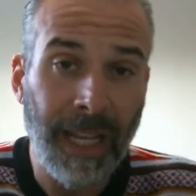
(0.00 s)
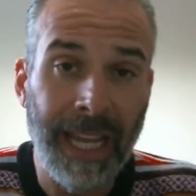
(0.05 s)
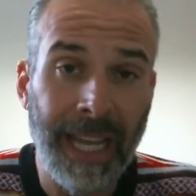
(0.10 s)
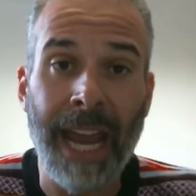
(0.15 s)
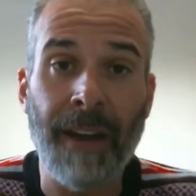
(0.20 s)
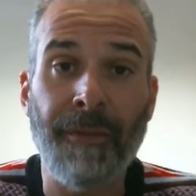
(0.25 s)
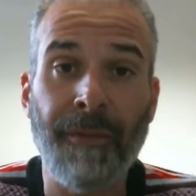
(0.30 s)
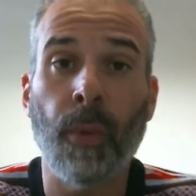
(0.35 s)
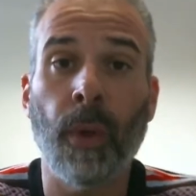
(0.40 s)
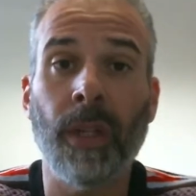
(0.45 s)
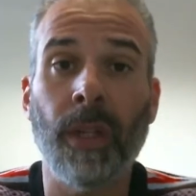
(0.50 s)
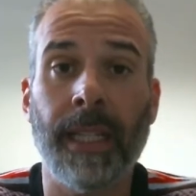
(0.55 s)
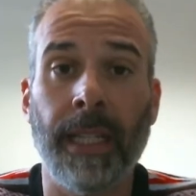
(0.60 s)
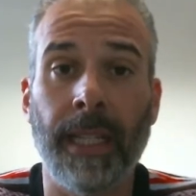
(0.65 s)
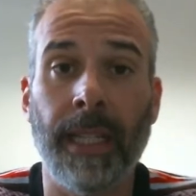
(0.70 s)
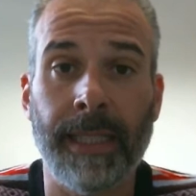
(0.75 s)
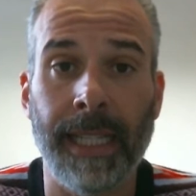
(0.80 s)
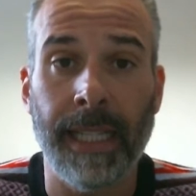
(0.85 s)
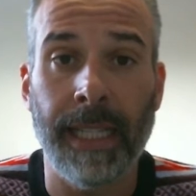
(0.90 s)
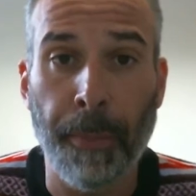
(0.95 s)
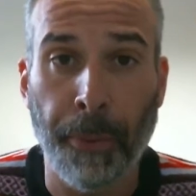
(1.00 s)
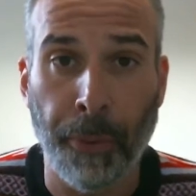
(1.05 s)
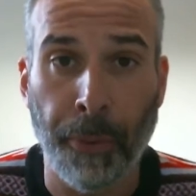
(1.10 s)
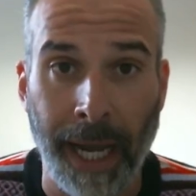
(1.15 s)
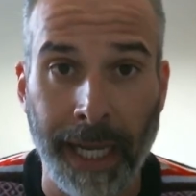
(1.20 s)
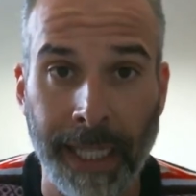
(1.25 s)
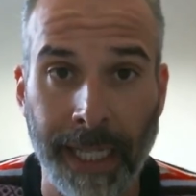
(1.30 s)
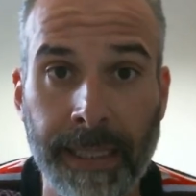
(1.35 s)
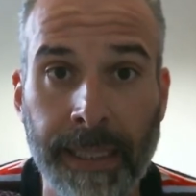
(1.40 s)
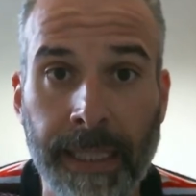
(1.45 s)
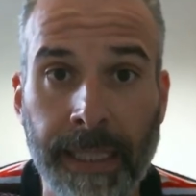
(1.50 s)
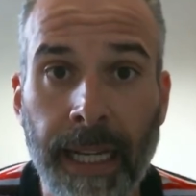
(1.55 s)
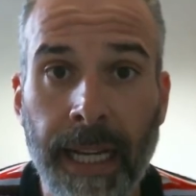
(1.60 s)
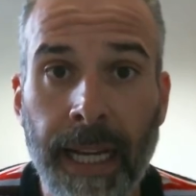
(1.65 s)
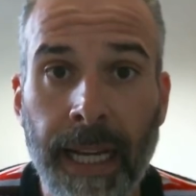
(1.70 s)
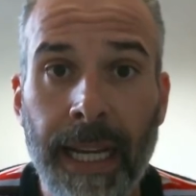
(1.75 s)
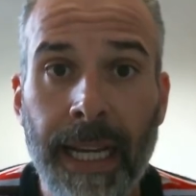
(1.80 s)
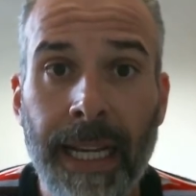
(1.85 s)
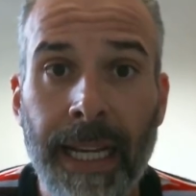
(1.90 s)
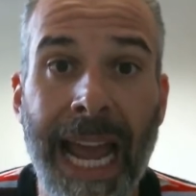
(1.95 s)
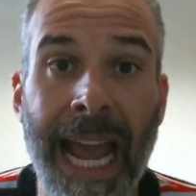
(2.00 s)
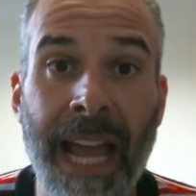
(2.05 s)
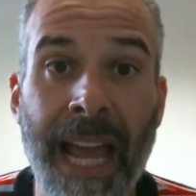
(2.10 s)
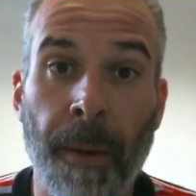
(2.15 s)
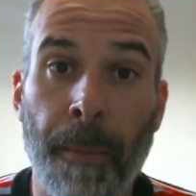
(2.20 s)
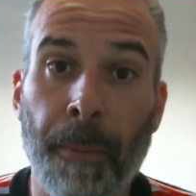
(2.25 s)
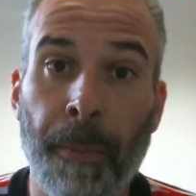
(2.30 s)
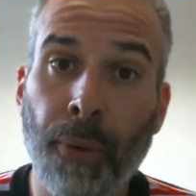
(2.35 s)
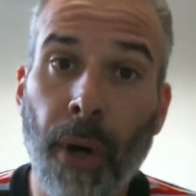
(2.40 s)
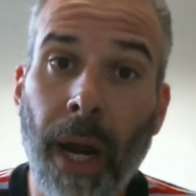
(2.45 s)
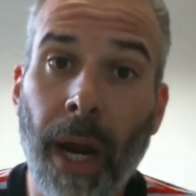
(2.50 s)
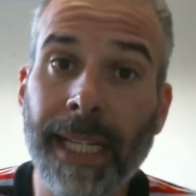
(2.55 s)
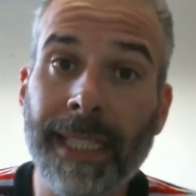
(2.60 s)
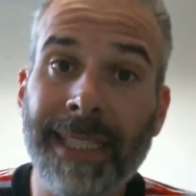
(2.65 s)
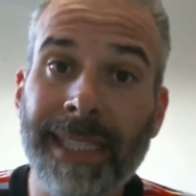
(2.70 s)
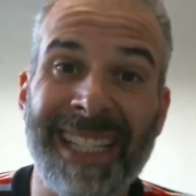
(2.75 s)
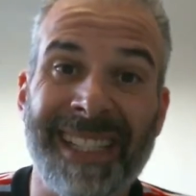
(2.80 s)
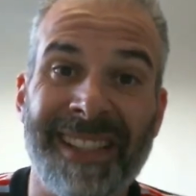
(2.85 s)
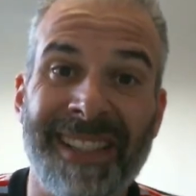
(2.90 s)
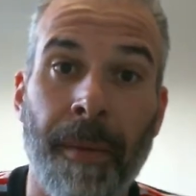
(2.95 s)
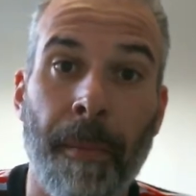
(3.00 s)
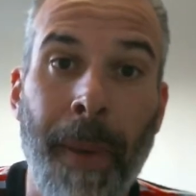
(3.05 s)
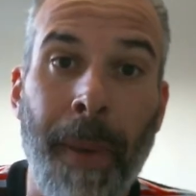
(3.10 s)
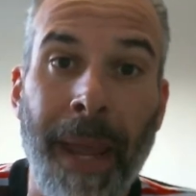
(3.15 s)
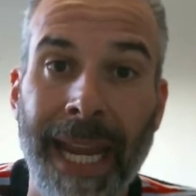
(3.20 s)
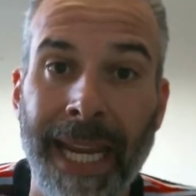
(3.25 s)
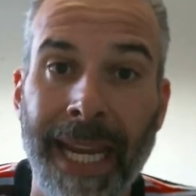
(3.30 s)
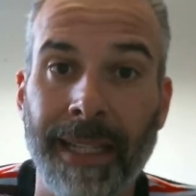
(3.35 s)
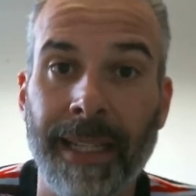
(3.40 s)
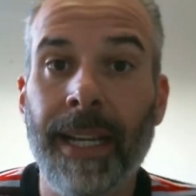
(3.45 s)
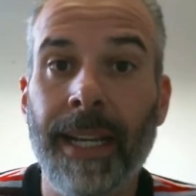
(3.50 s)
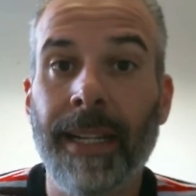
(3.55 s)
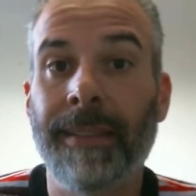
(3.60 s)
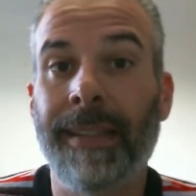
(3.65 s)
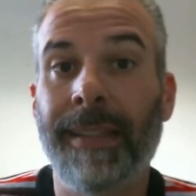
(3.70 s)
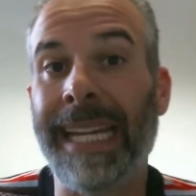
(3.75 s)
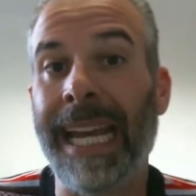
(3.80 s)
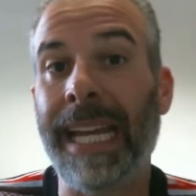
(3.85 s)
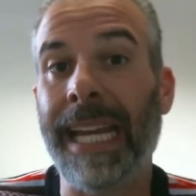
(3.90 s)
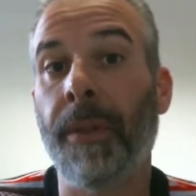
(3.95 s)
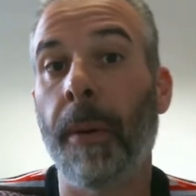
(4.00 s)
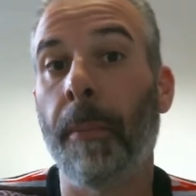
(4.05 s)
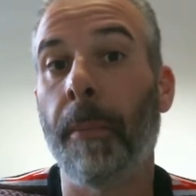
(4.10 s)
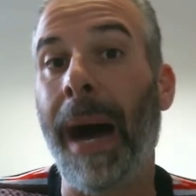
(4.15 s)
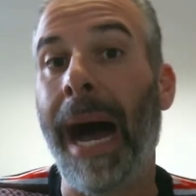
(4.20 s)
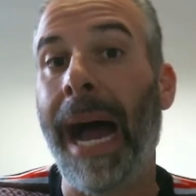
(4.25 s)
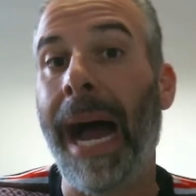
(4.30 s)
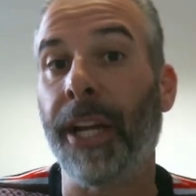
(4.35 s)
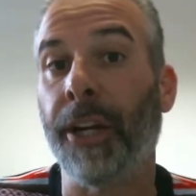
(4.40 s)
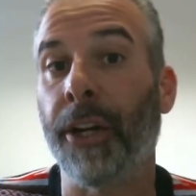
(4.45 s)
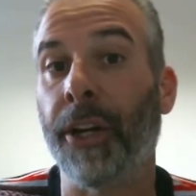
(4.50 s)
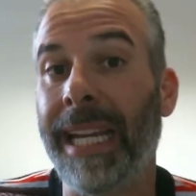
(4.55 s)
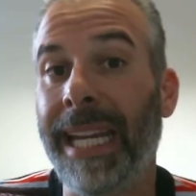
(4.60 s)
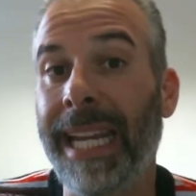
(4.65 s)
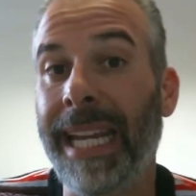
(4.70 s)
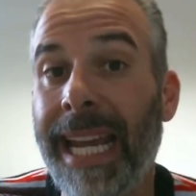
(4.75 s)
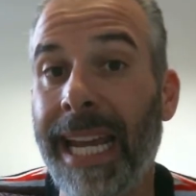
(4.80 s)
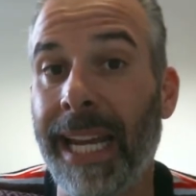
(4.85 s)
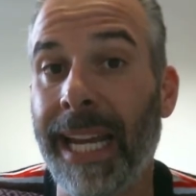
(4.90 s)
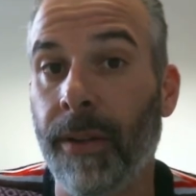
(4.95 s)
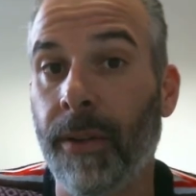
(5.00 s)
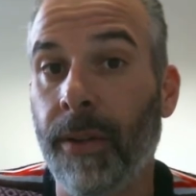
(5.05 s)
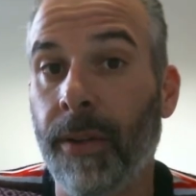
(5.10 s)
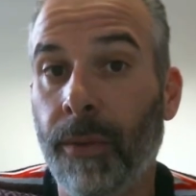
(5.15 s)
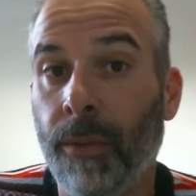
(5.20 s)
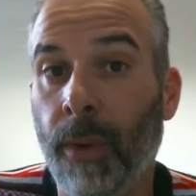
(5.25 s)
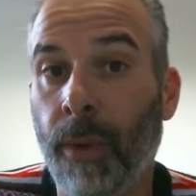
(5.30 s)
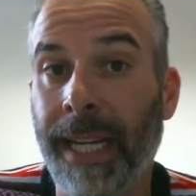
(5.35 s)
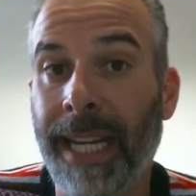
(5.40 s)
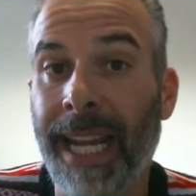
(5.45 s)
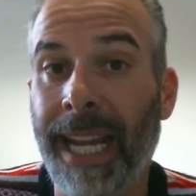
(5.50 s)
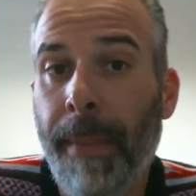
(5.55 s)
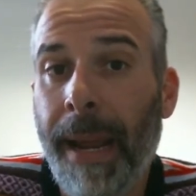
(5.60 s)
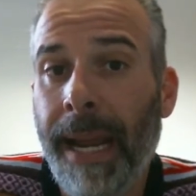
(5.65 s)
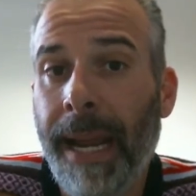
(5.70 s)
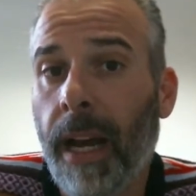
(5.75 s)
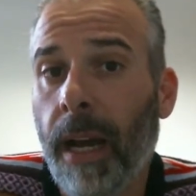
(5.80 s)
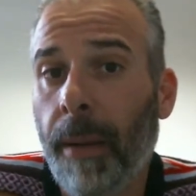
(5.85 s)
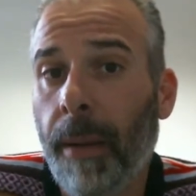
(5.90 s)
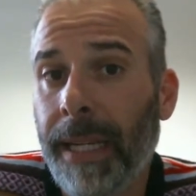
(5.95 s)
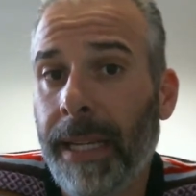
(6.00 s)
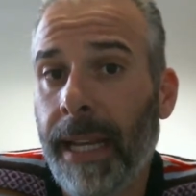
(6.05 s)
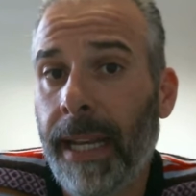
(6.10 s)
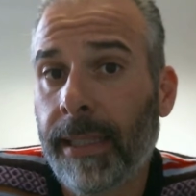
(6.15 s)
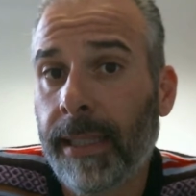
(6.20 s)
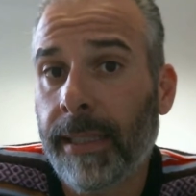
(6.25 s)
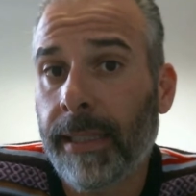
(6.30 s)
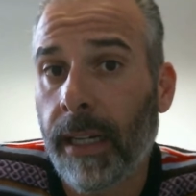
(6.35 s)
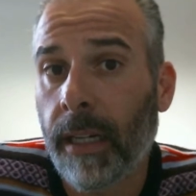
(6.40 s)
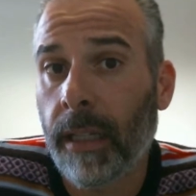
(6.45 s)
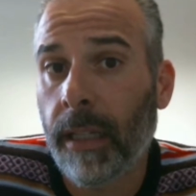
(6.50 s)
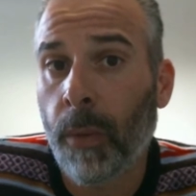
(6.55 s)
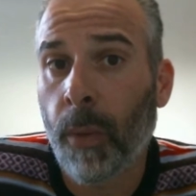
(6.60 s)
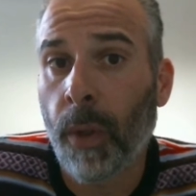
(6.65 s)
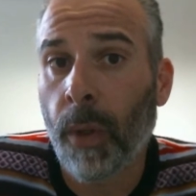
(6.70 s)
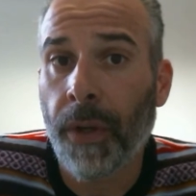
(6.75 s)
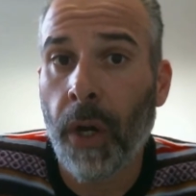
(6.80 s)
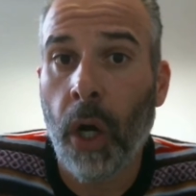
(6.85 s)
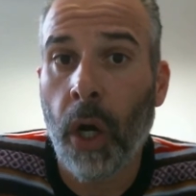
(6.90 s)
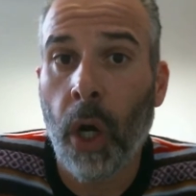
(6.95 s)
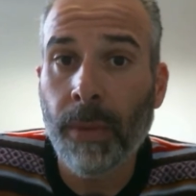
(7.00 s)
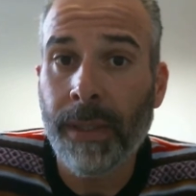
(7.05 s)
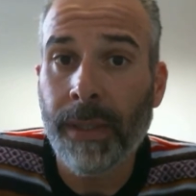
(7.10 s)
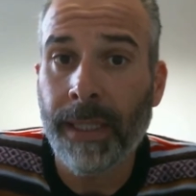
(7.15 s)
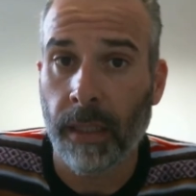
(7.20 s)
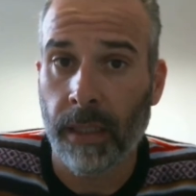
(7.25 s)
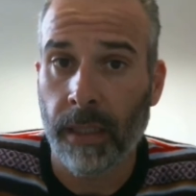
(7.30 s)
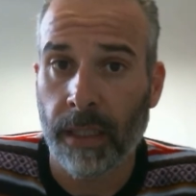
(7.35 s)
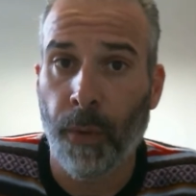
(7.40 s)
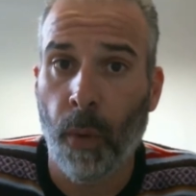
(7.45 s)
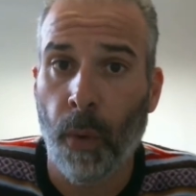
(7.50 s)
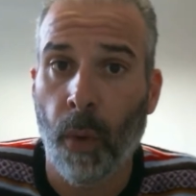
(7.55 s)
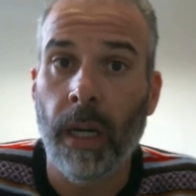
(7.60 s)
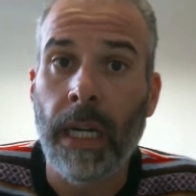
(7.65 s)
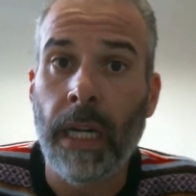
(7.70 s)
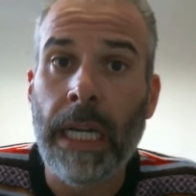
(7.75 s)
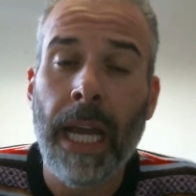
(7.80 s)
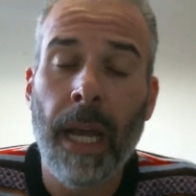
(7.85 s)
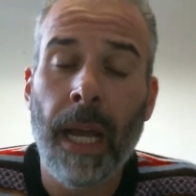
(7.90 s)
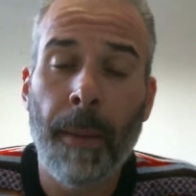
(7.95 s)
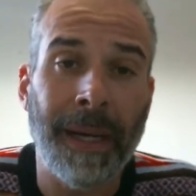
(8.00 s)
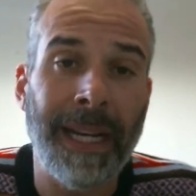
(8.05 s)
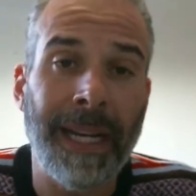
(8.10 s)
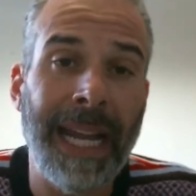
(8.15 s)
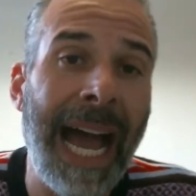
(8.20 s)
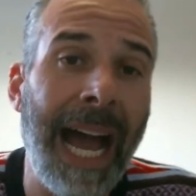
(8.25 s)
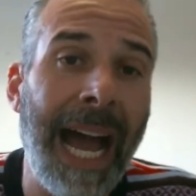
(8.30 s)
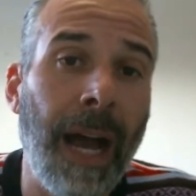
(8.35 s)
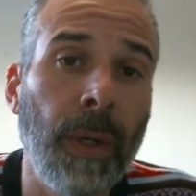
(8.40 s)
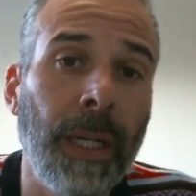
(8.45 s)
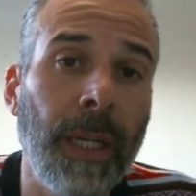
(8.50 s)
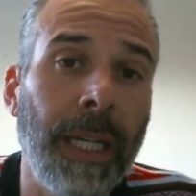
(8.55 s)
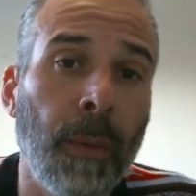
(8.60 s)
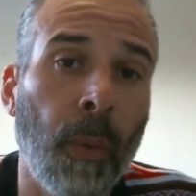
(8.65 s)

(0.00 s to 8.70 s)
everyone's going to see the price, and the price is the bait to get the buyer in, right? It may not be necessarily what the home sells for, but how?